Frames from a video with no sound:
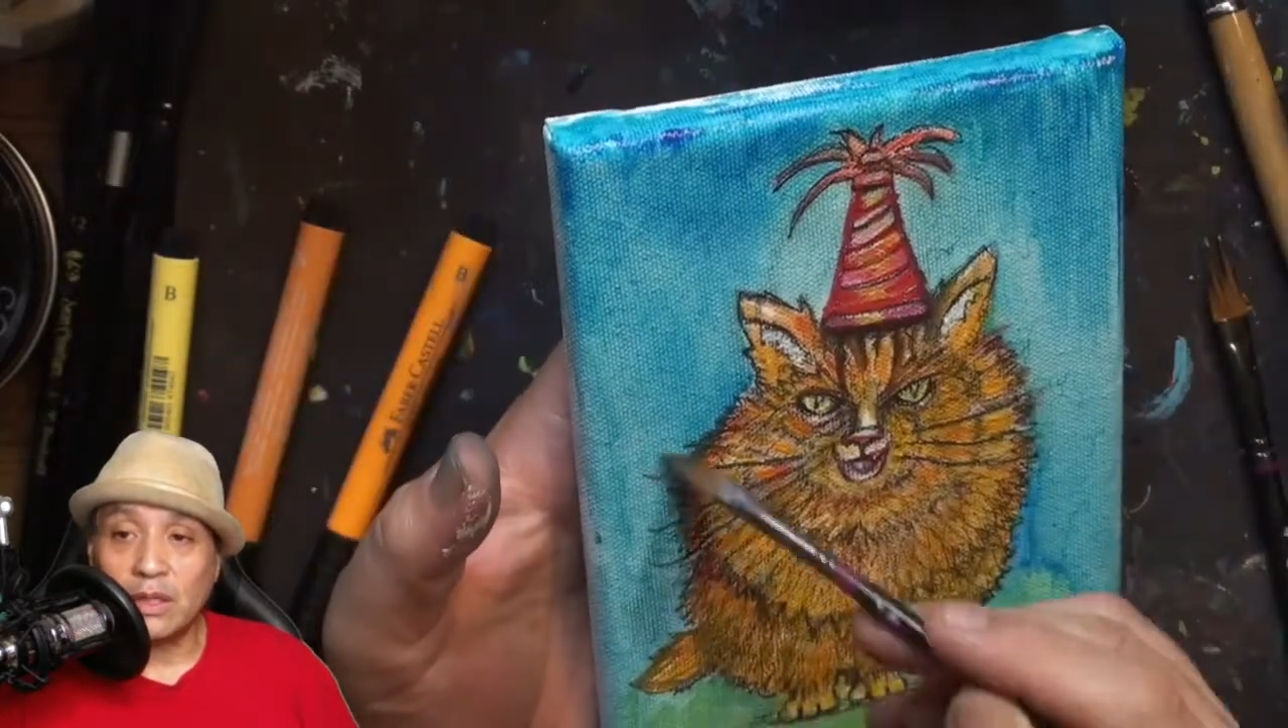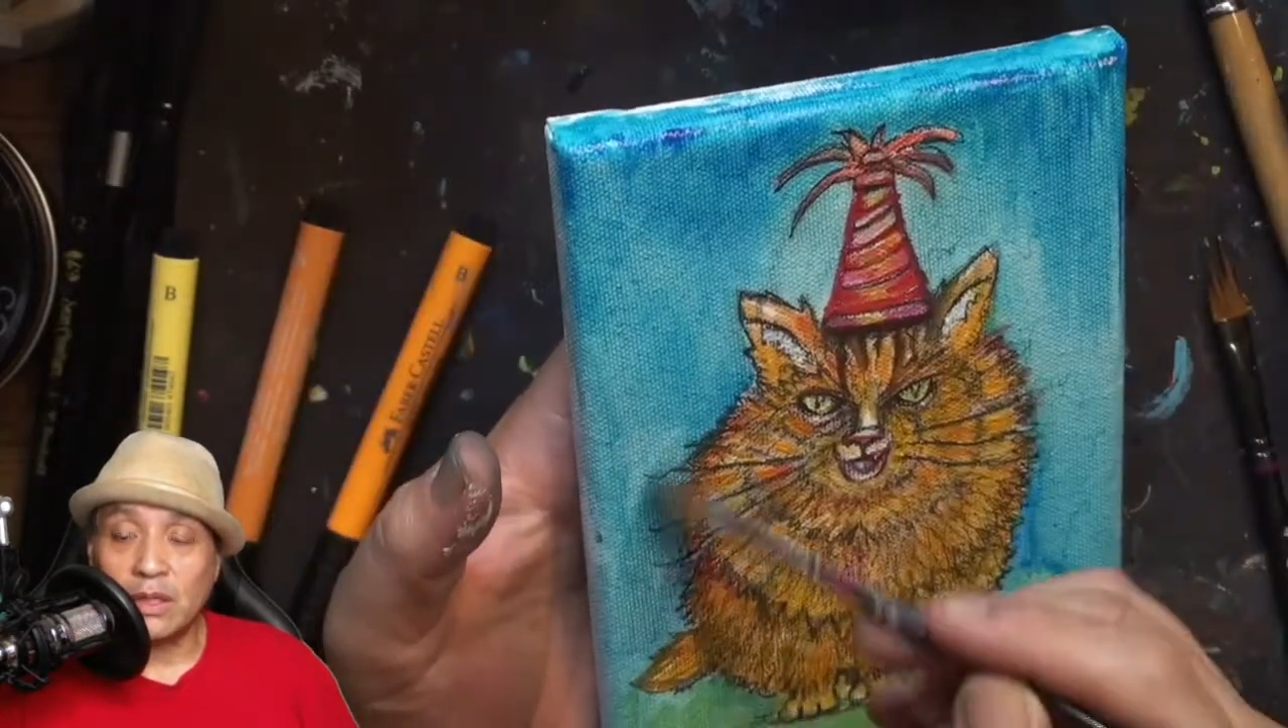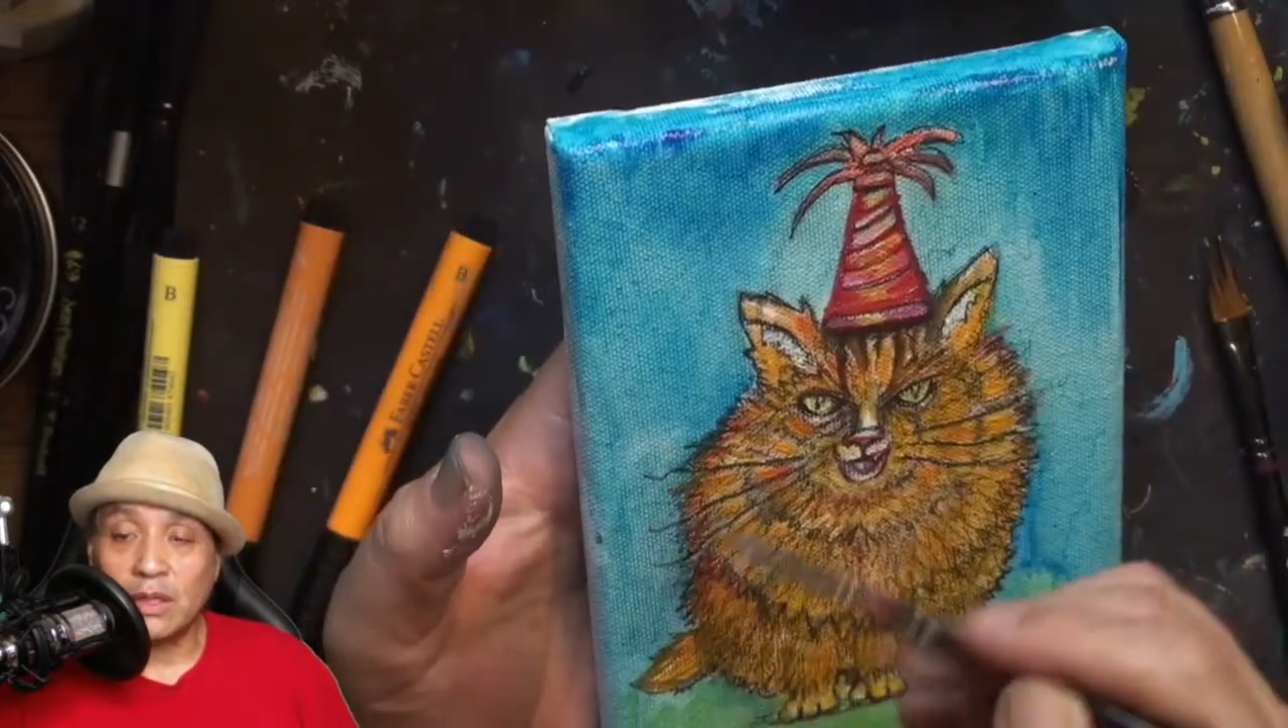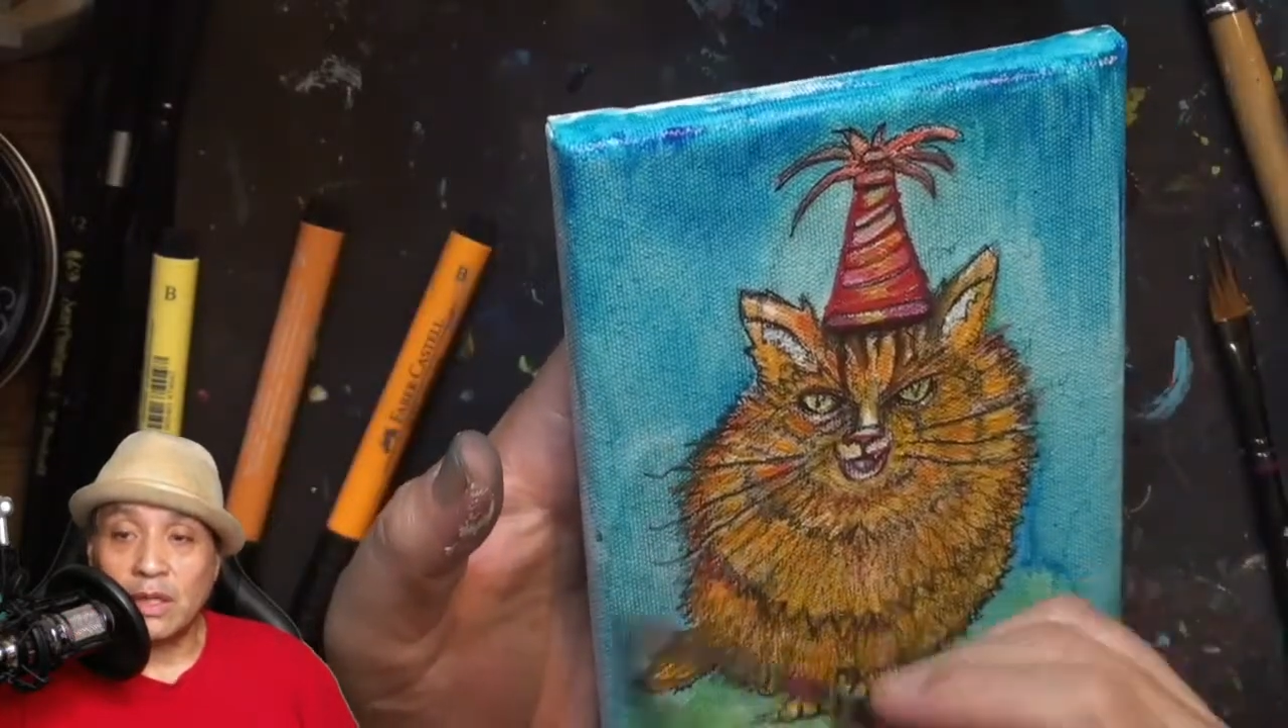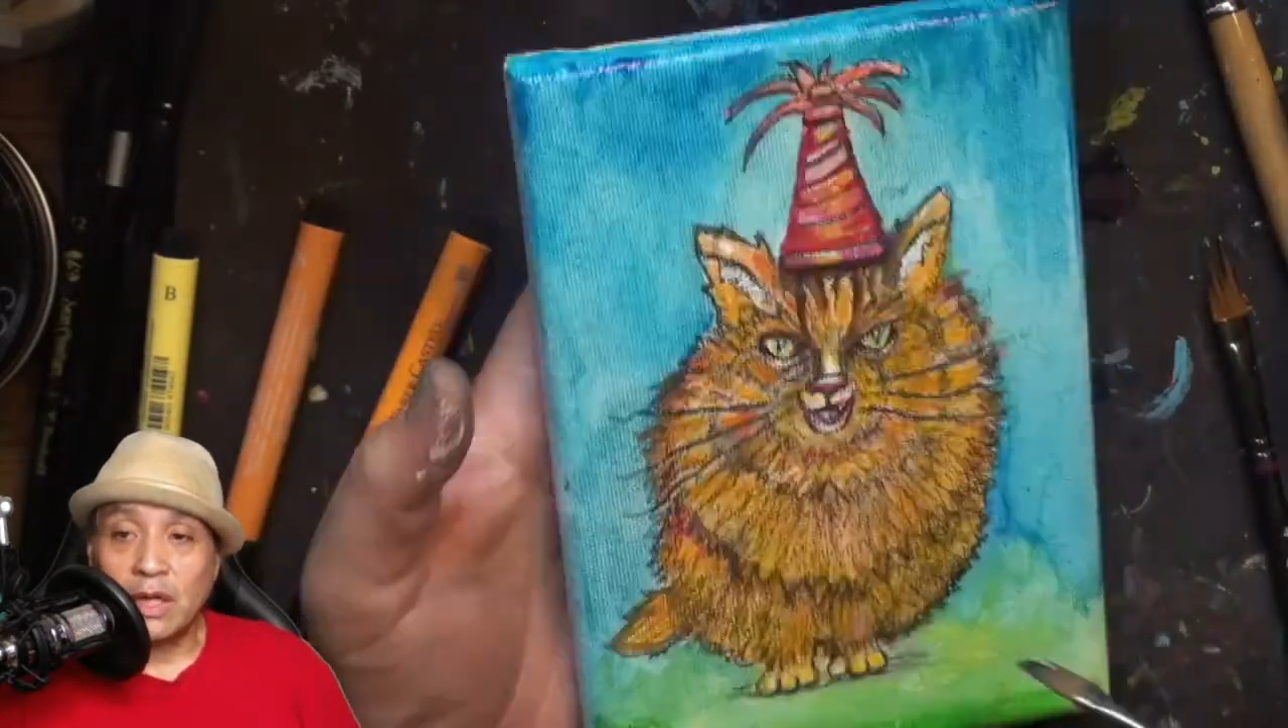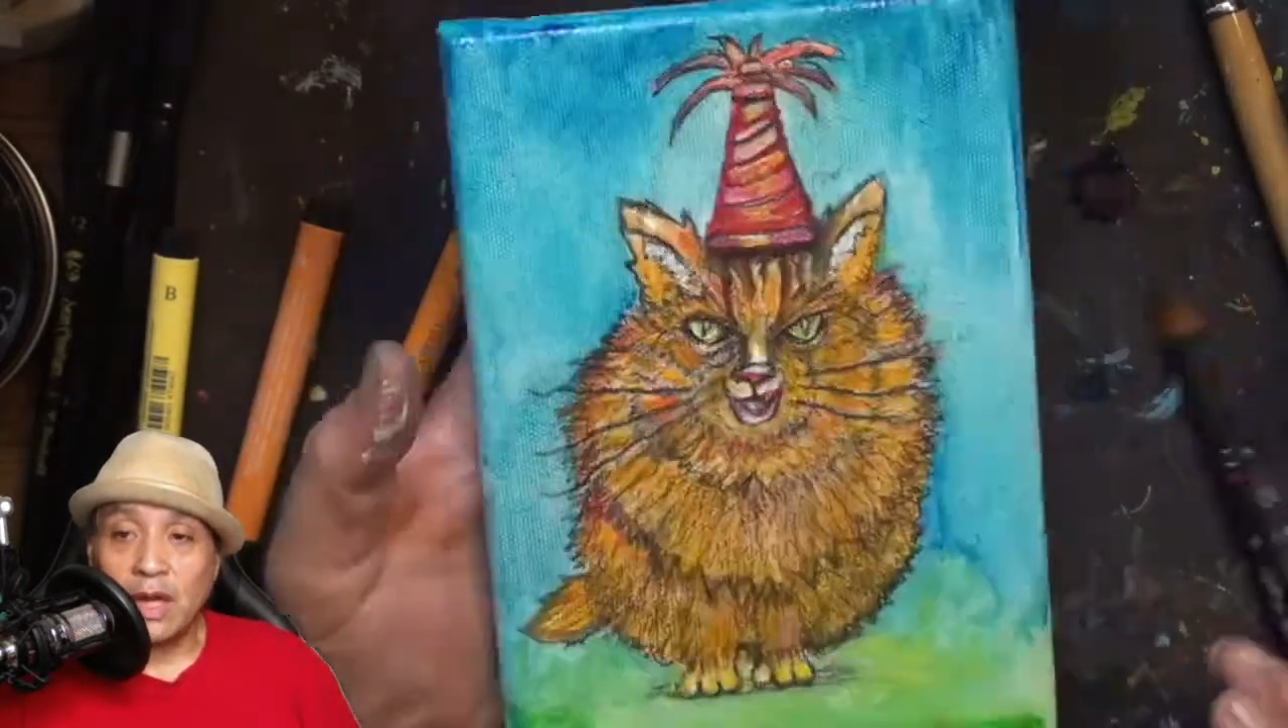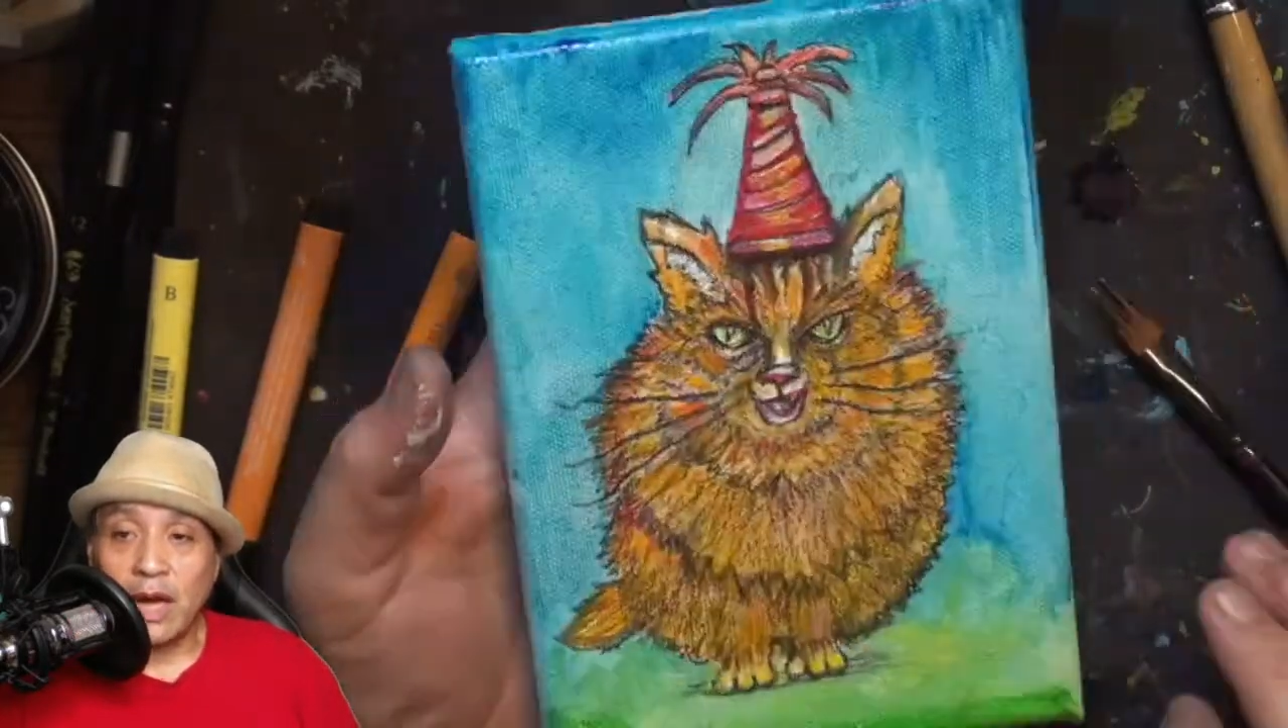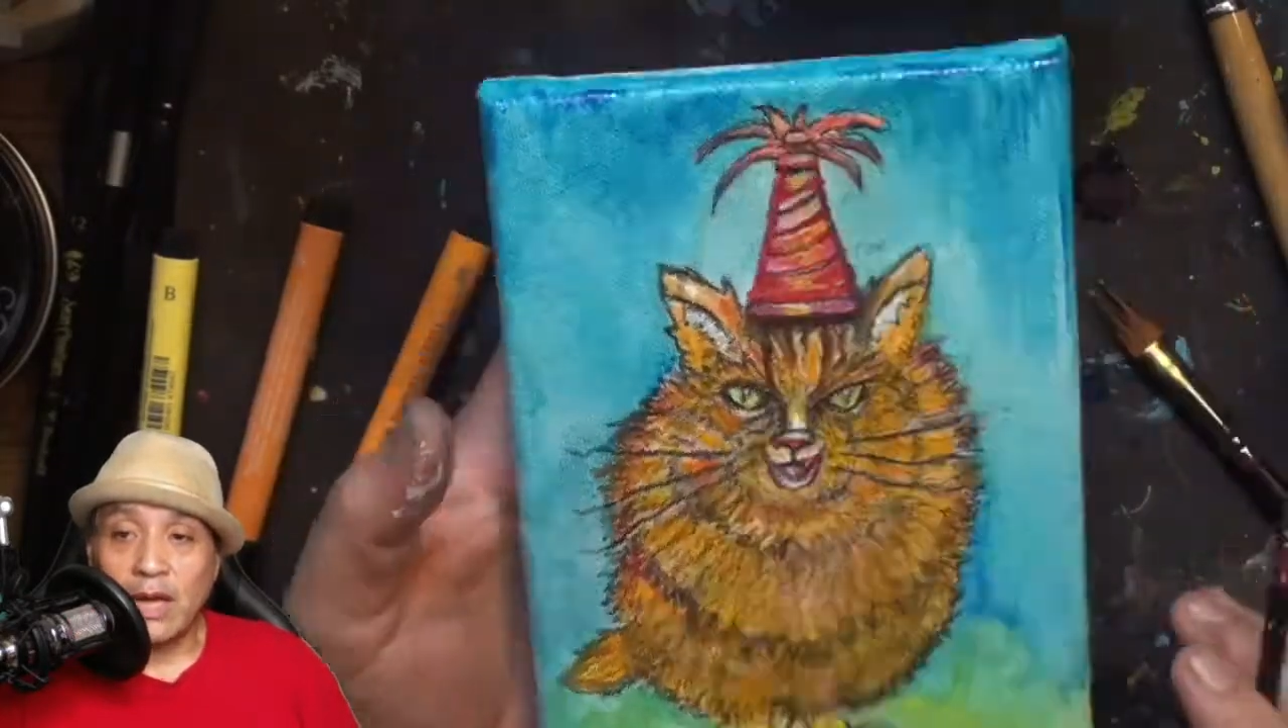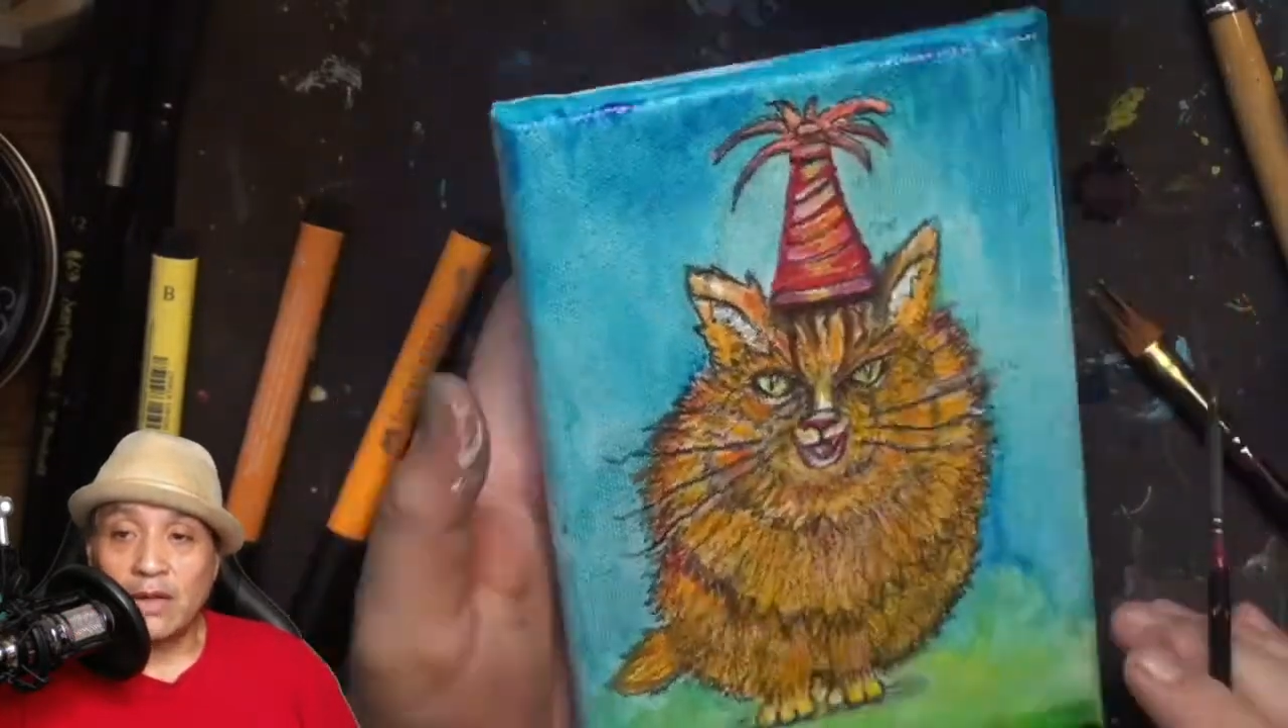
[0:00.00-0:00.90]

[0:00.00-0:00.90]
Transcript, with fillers: And I